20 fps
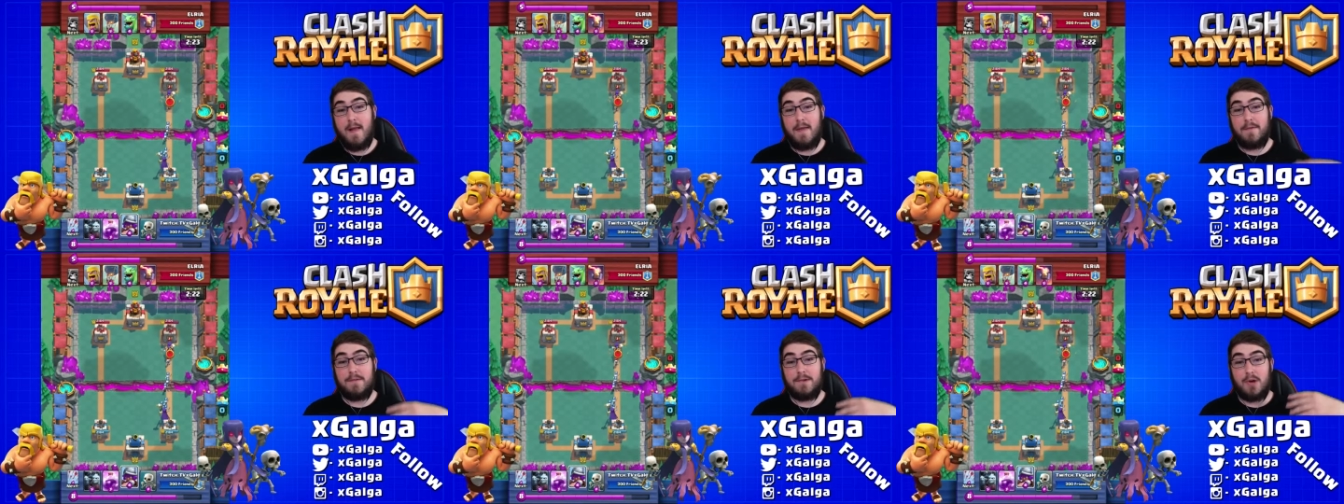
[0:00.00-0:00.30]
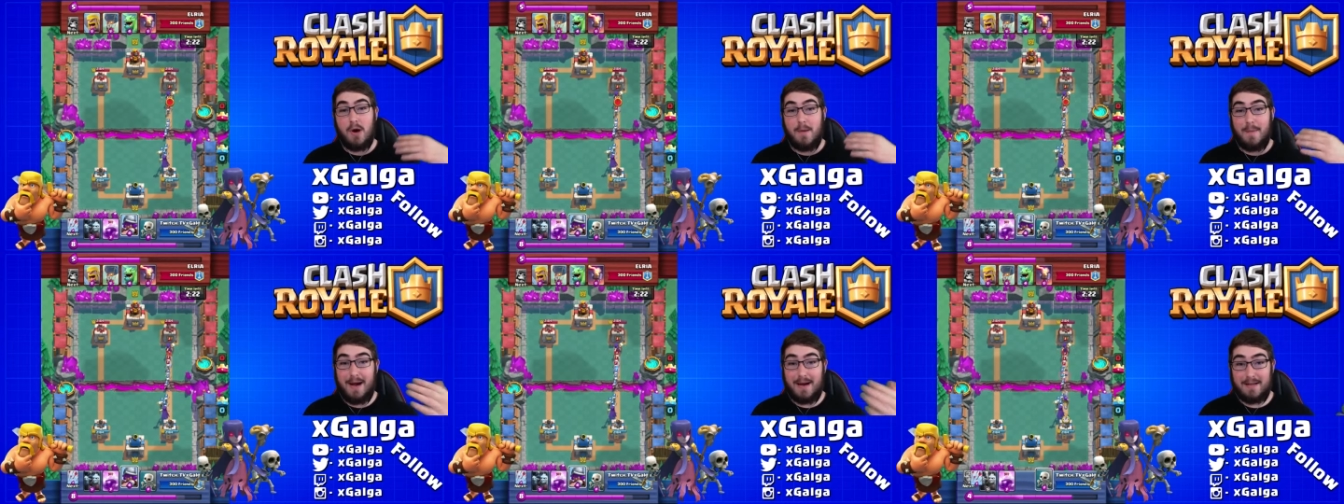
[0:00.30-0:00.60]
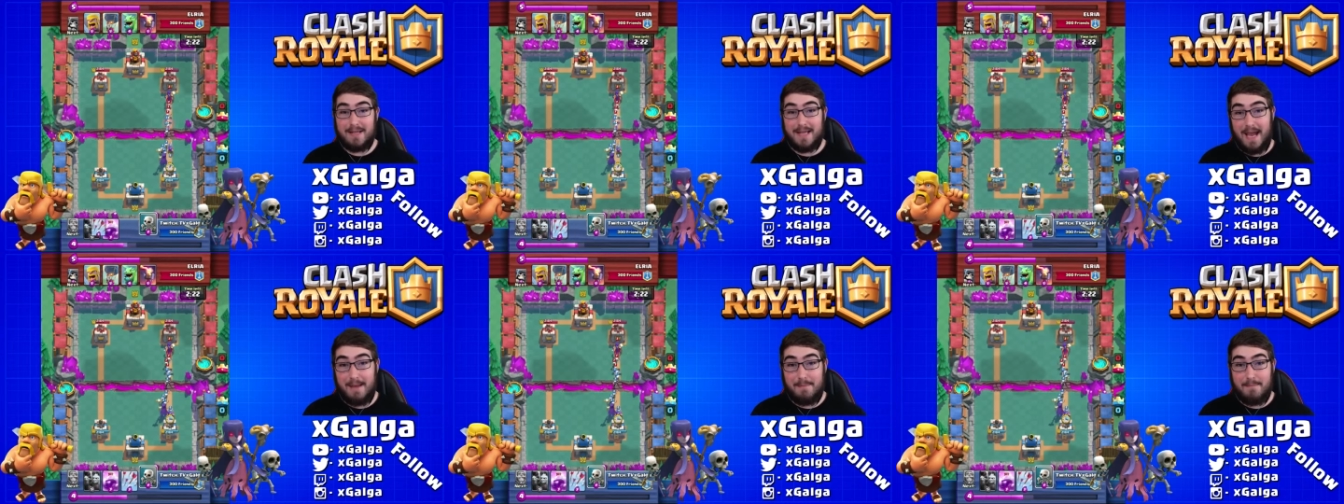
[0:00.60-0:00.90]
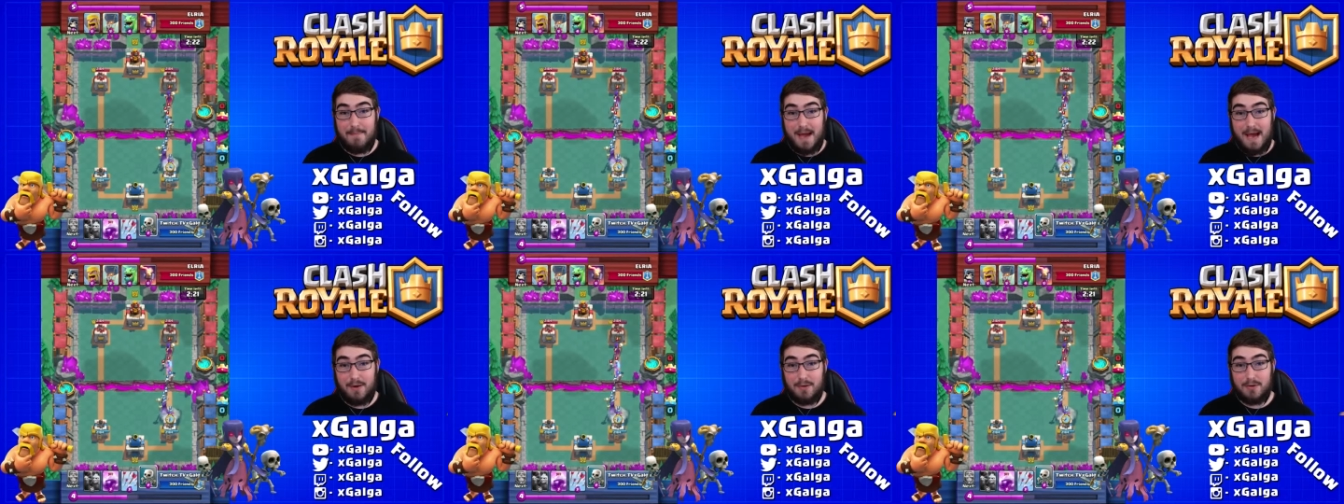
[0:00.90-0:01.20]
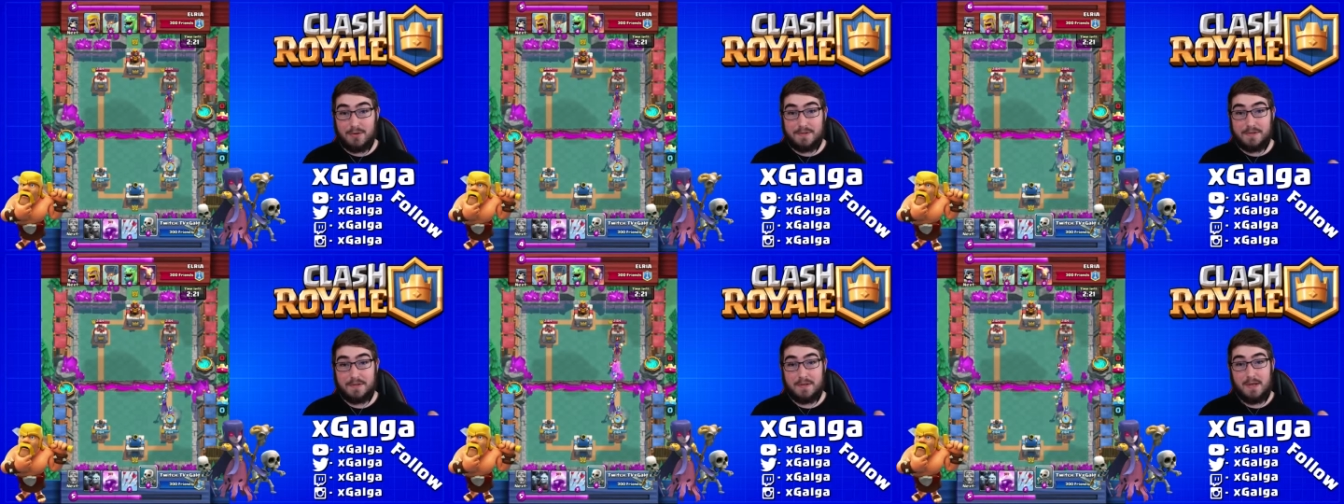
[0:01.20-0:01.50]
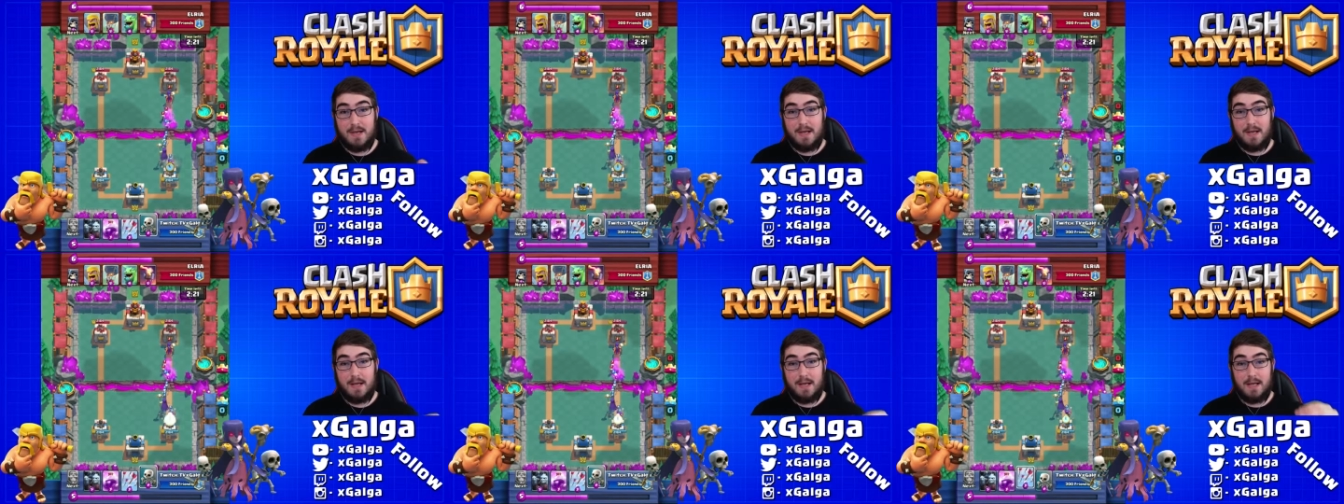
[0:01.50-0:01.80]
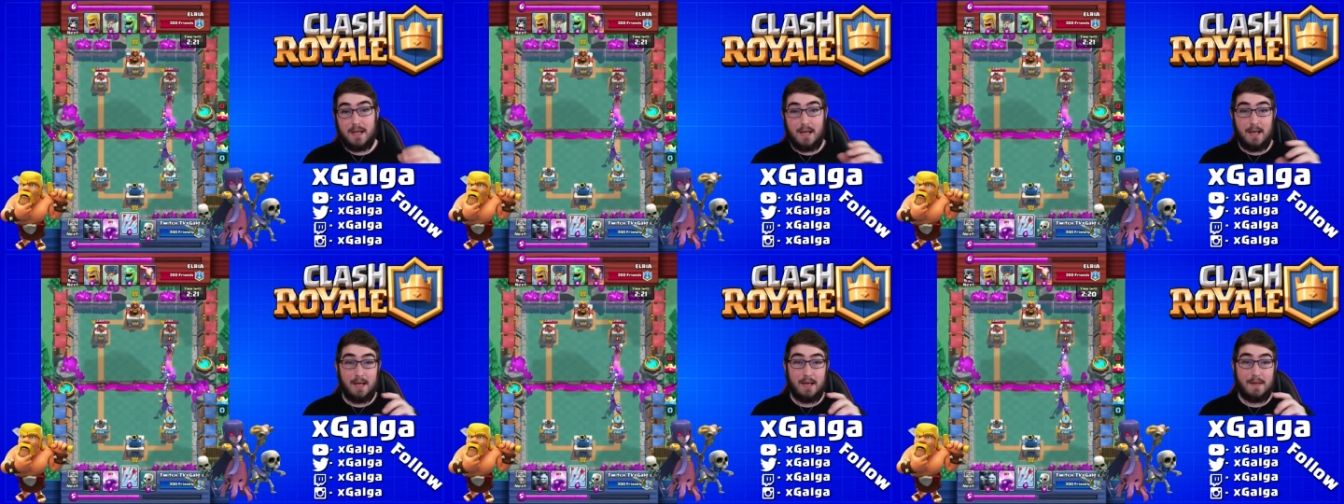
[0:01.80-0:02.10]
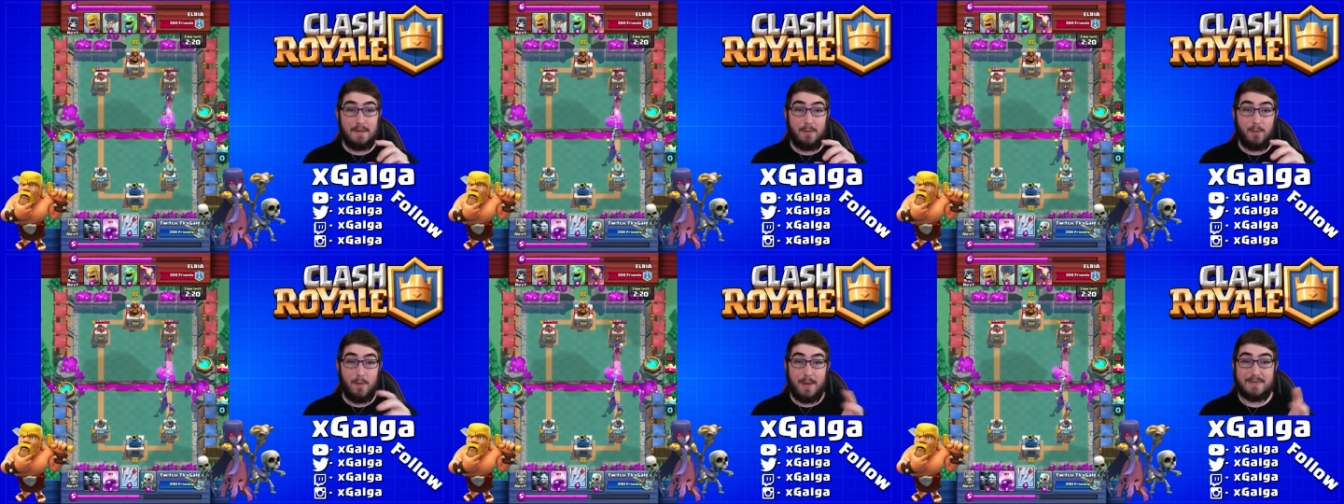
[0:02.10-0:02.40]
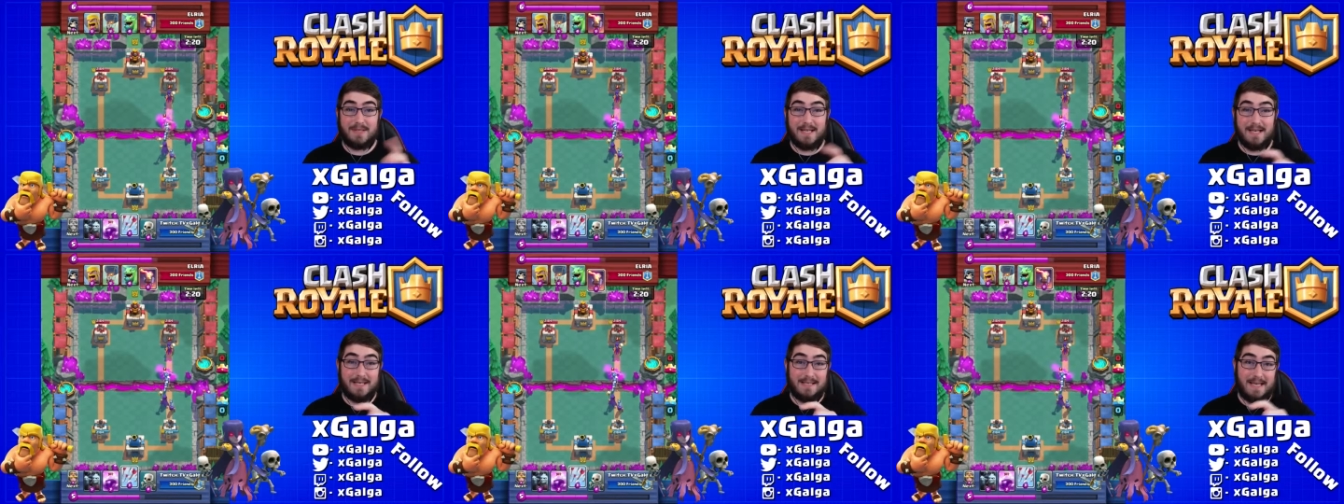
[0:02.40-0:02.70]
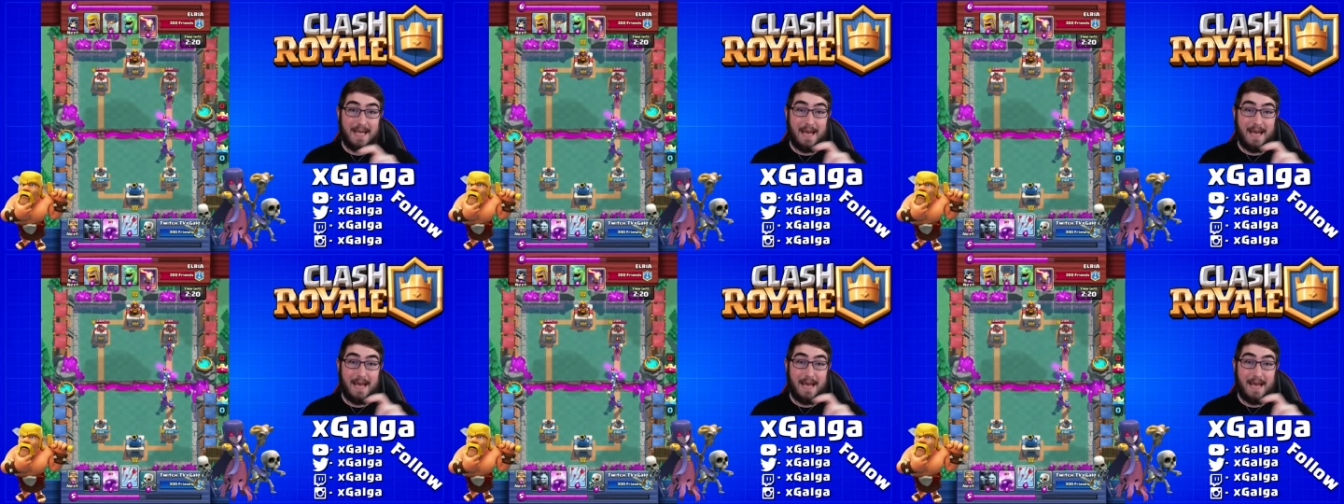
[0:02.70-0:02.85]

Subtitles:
If you know about game battles, the website is